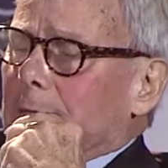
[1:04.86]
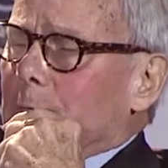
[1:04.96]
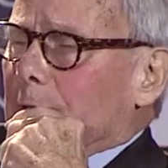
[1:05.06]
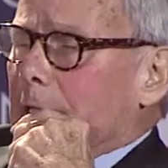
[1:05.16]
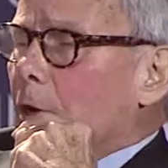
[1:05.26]

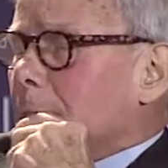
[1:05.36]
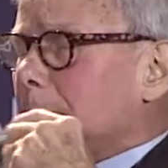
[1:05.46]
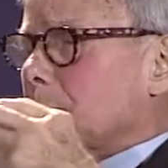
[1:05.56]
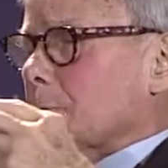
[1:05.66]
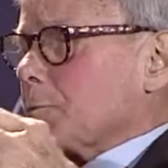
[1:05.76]
was helped
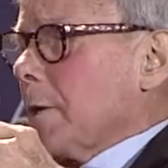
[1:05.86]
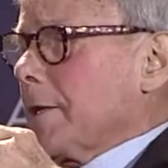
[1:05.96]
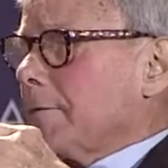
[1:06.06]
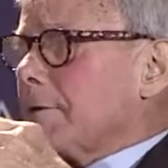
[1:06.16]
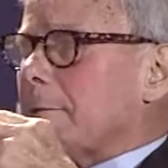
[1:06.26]
and
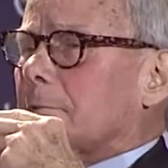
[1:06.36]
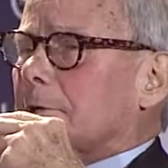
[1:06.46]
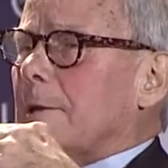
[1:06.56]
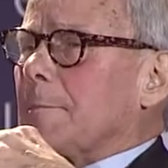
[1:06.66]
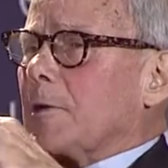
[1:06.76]
persuaded them
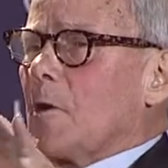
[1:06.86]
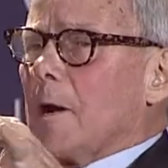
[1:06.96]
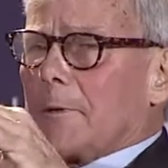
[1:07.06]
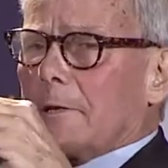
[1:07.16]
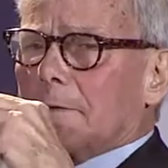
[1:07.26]
to let me go
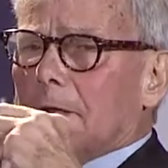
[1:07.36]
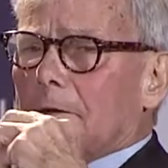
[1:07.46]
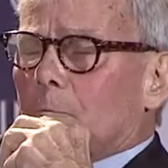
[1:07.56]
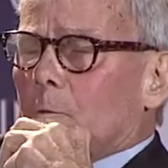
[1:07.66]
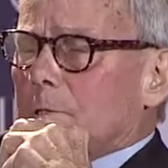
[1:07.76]
up in an
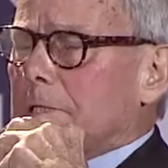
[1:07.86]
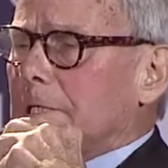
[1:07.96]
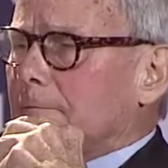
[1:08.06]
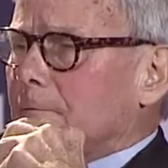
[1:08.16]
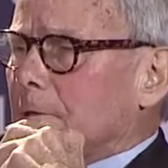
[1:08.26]
F
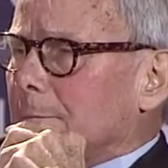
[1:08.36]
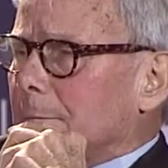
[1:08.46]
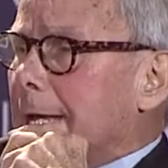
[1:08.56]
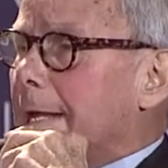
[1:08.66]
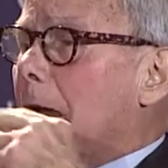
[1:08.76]
14 for an
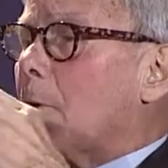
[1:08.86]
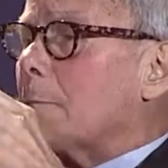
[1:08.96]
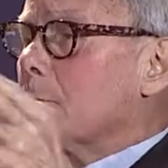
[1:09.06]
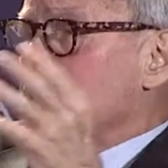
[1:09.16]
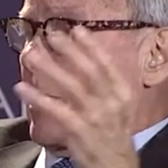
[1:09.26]
eight
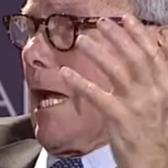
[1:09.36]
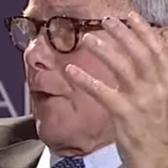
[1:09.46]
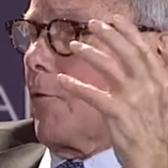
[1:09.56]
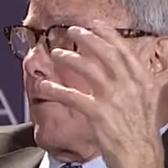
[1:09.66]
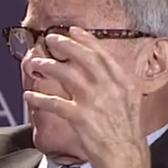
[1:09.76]
hour mission
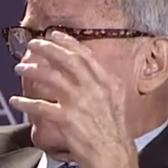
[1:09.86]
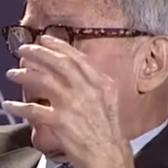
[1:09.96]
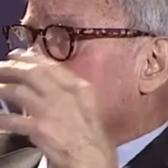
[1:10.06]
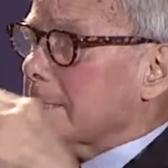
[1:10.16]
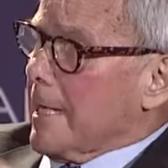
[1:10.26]
out over
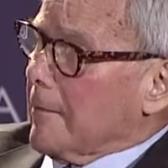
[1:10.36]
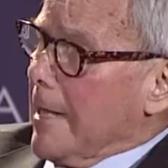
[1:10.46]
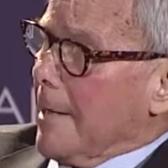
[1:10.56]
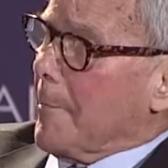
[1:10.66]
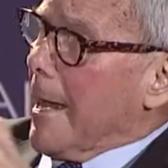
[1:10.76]
Afghanistan,
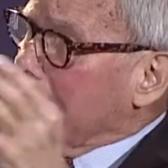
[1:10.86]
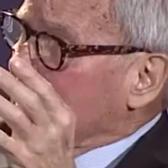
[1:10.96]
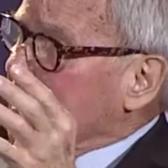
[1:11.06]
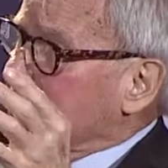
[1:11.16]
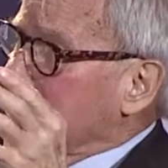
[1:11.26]
land back,
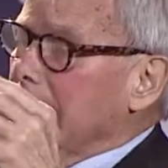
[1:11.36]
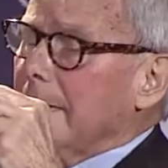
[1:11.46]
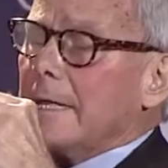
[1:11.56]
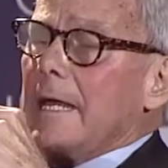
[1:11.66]
and he said,